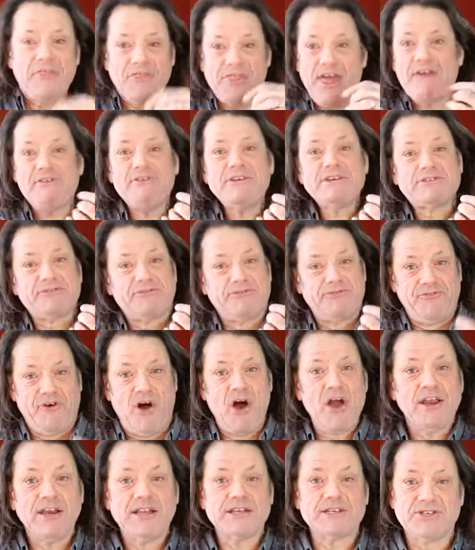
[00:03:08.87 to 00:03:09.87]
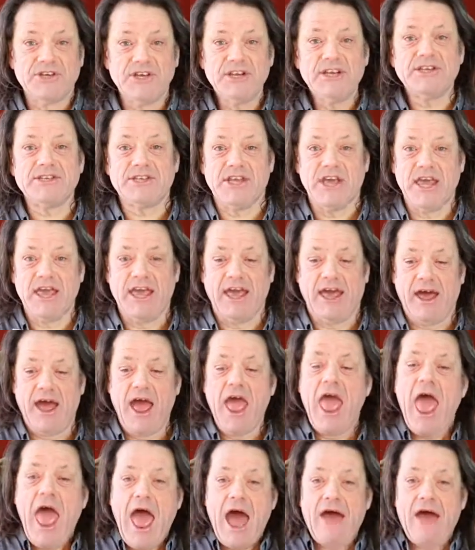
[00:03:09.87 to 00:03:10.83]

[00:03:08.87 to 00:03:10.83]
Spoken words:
There is fine acidity here,